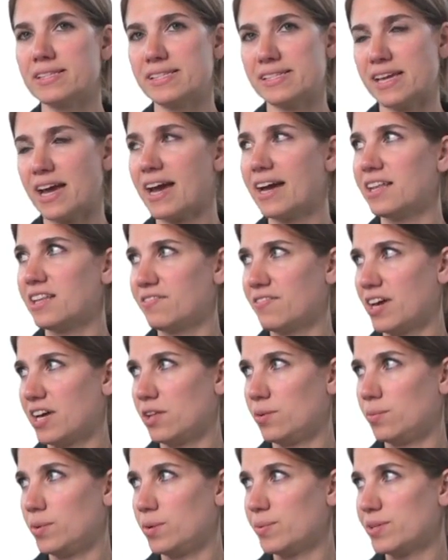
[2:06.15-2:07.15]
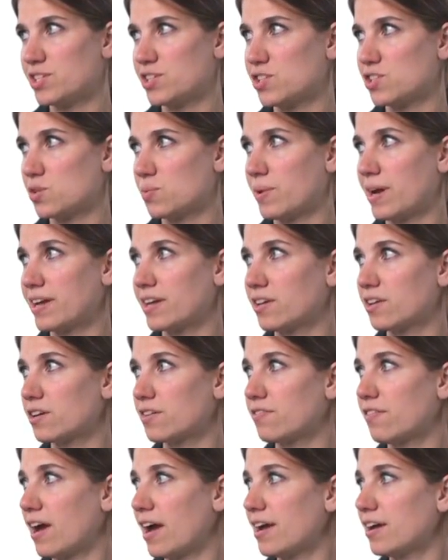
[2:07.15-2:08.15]
style available, which is the regular
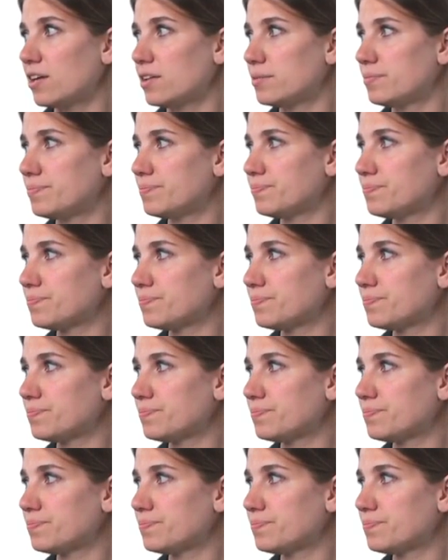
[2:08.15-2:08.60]
file.